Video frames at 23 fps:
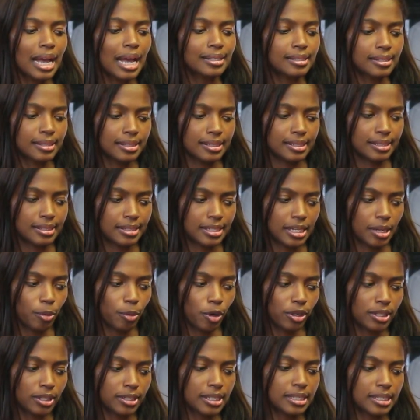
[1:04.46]
a system,
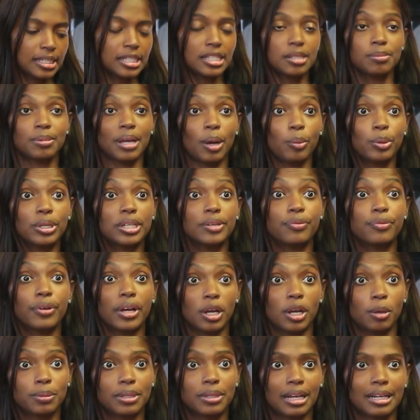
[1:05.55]
or there's a system that we
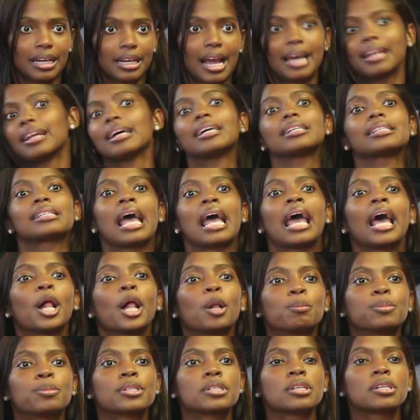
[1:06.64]
developed that kind of has
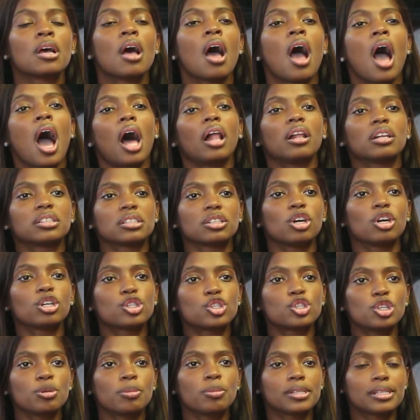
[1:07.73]
helped a lot of
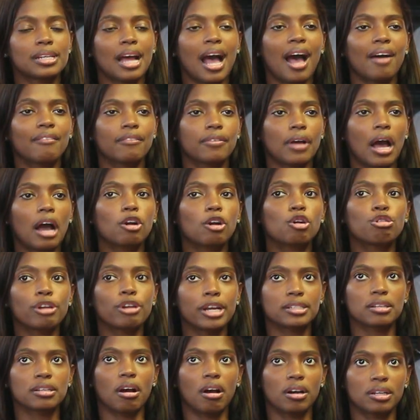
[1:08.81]
consumers to have a
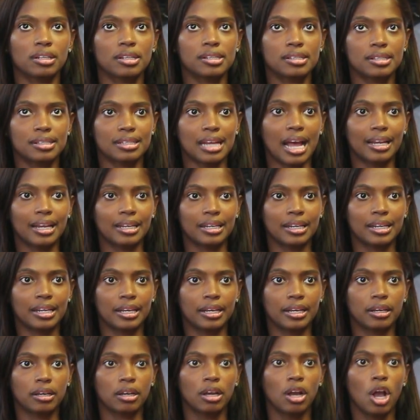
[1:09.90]
greater
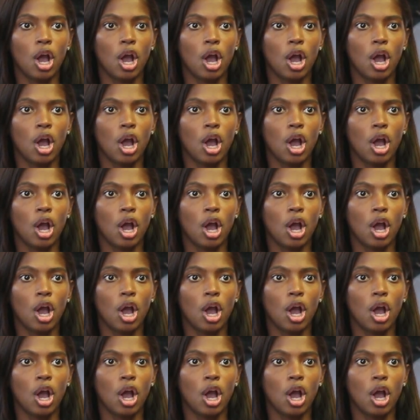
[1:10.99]
understanding